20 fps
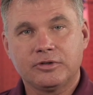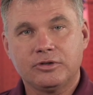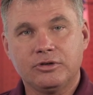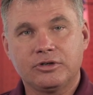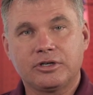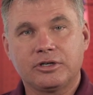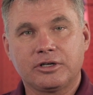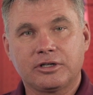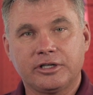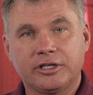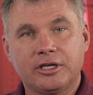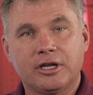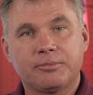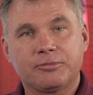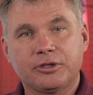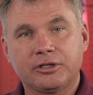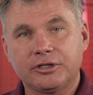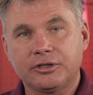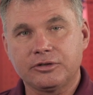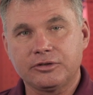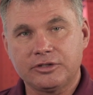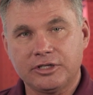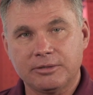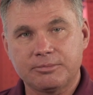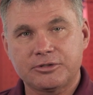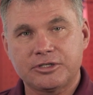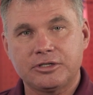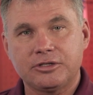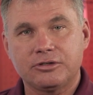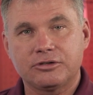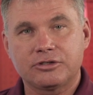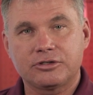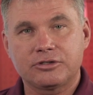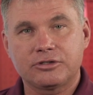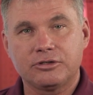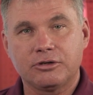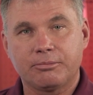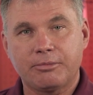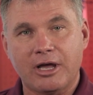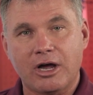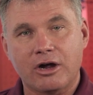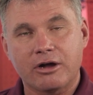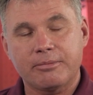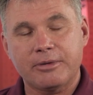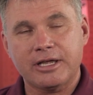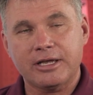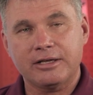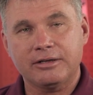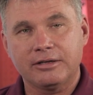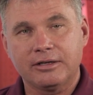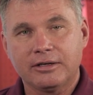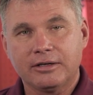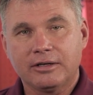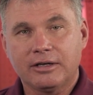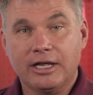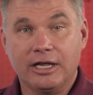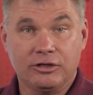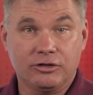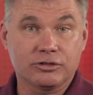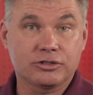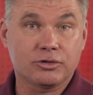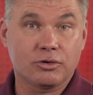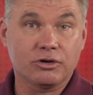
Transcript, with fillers: You can clean up the little dips in your power band and your